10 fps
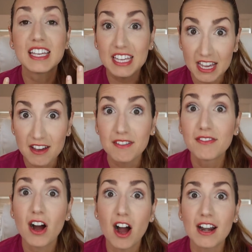
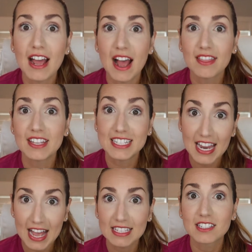give on the
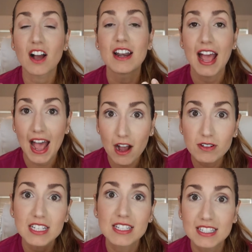test on
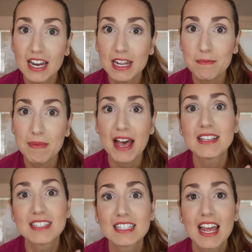how to study
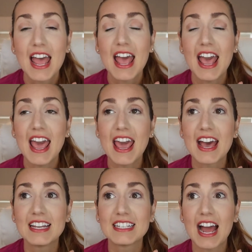best,
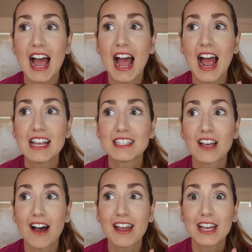and I
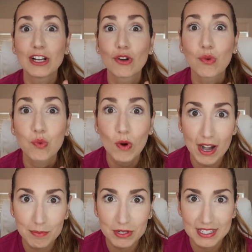saw
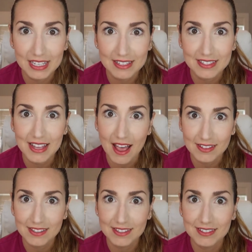incredible
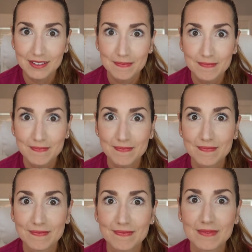success.
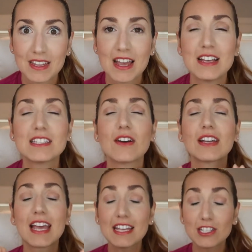So
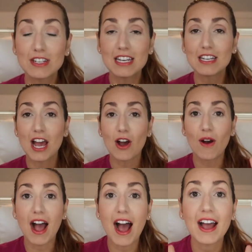in case you didn't
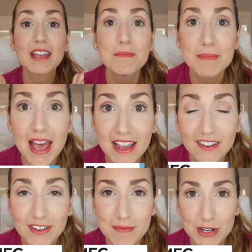know, I am
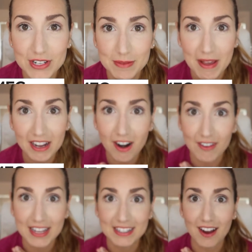Meg from
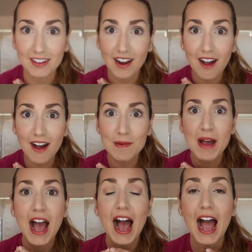
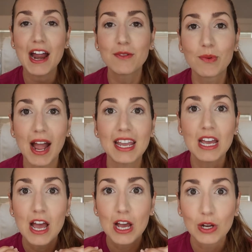NurseMegRN.com. I
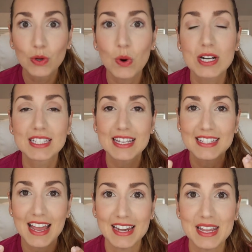write
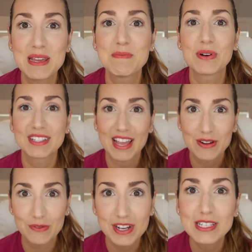courses and ebooks
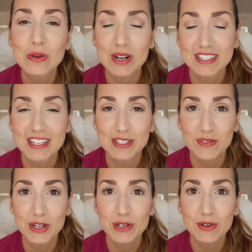and resources
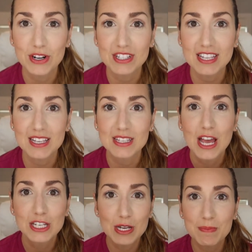for new nurses
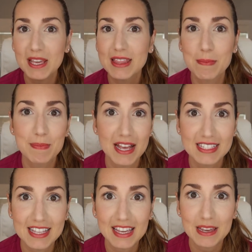to be the
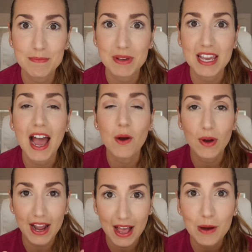best they can be. I
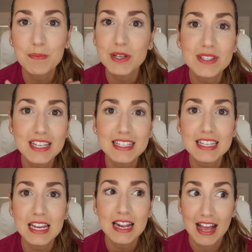want to help you
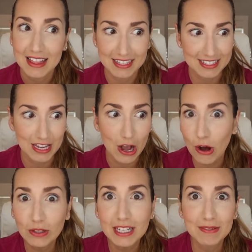succeed. That's the
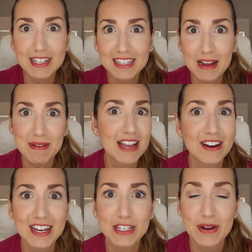only reason I'm
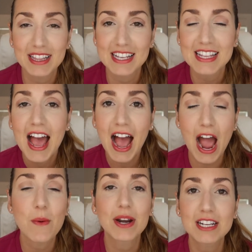here and doing this.
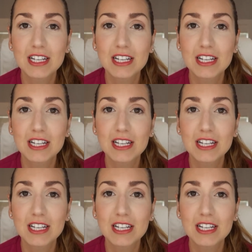I want to